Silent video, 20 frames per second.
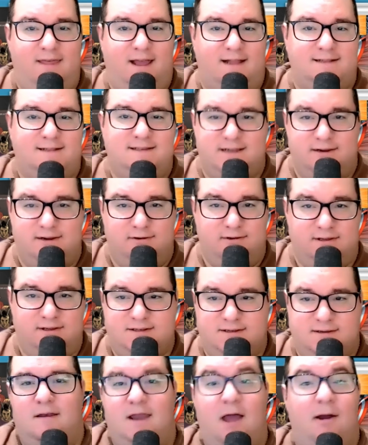that
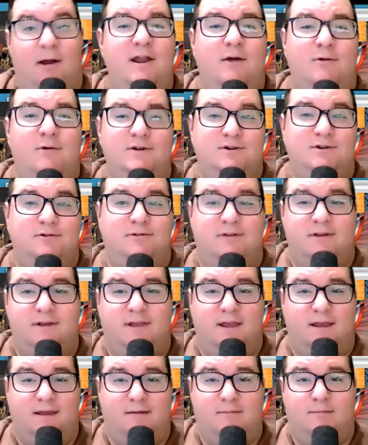series. Now I know what you're
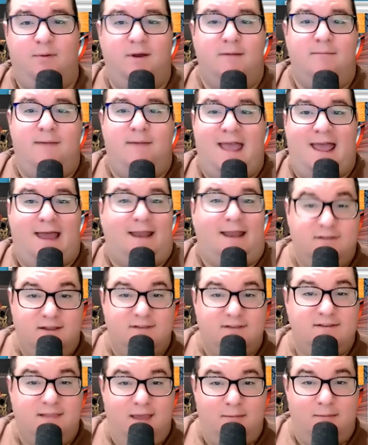thinking, but Matt,
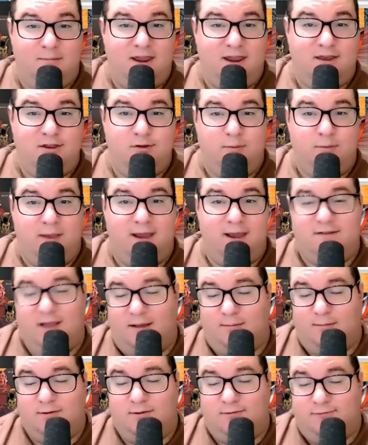doesn't that mean you pay
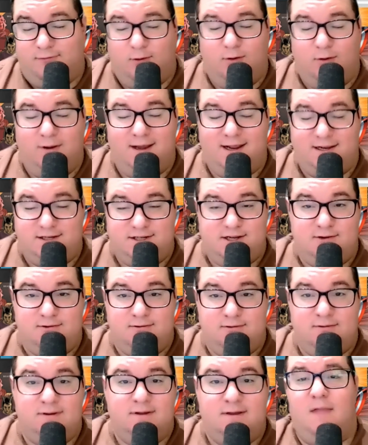double for an issue?
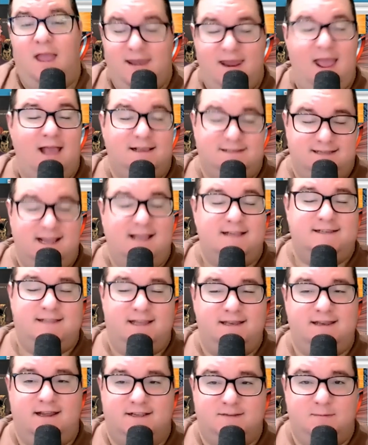And yes,
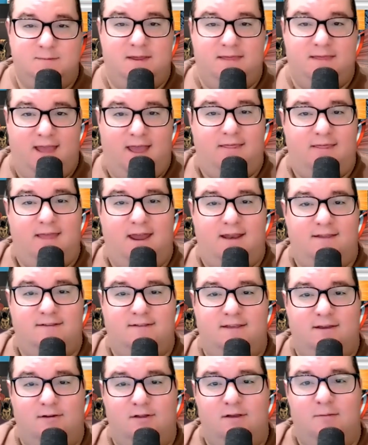that does mean that. That is
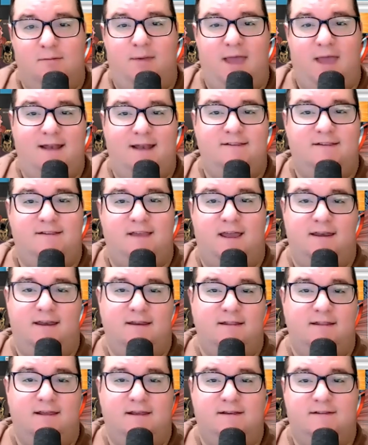the only bad side to
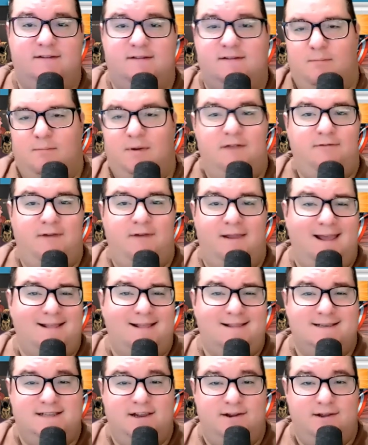this. But if I like
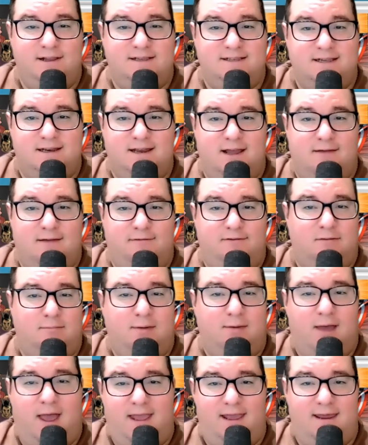the series enough to
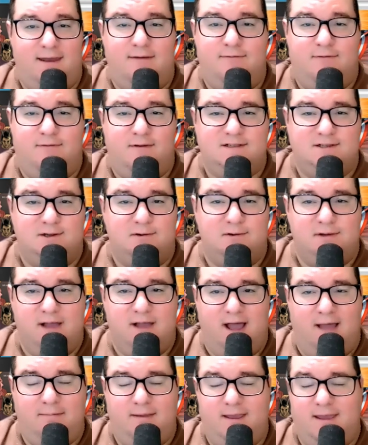buy it in physical
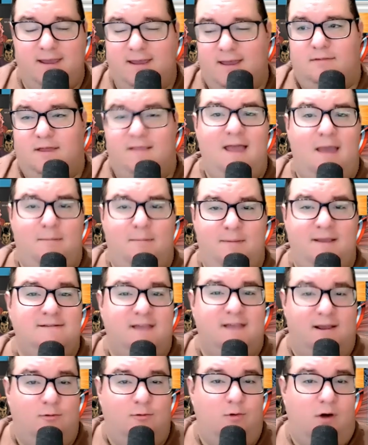copy, then that means
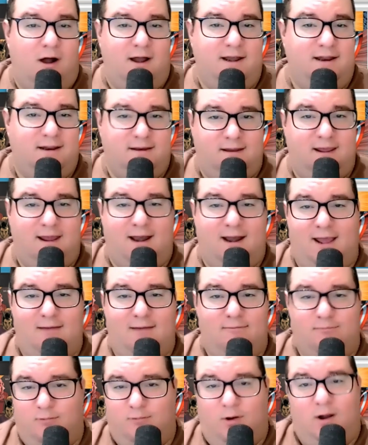I want it and I
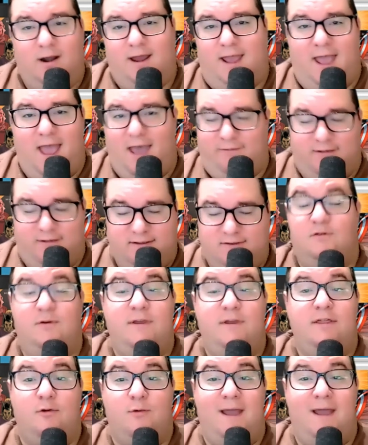want to have it. So
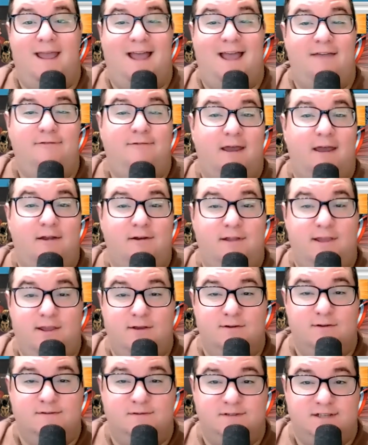either way, I found a
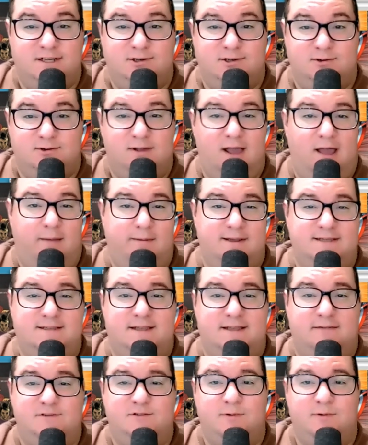use for digital comics
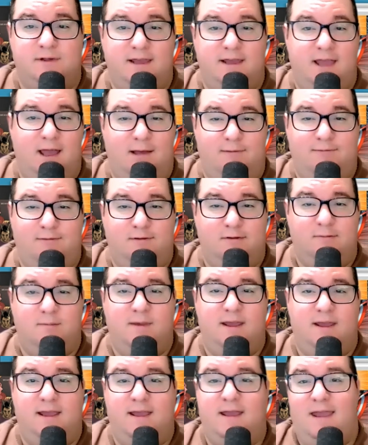that was really helpful to
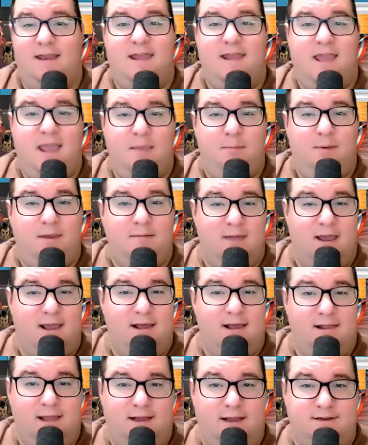me in keeping my
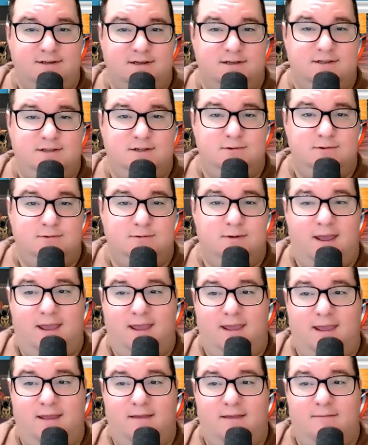collection to
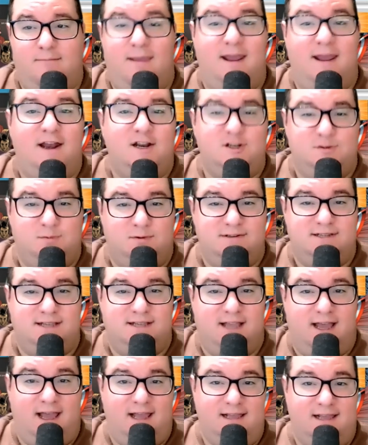a manageable
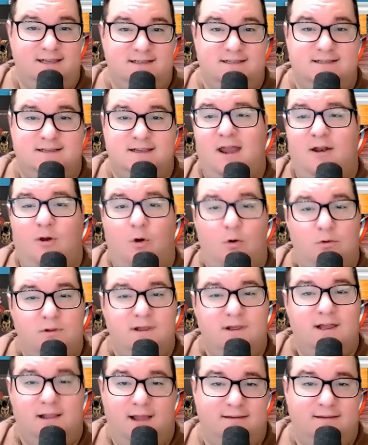size and only
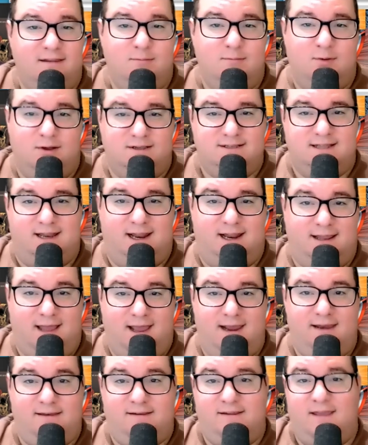collecting books that I
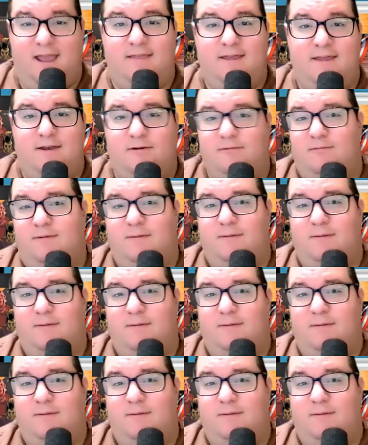liked, and then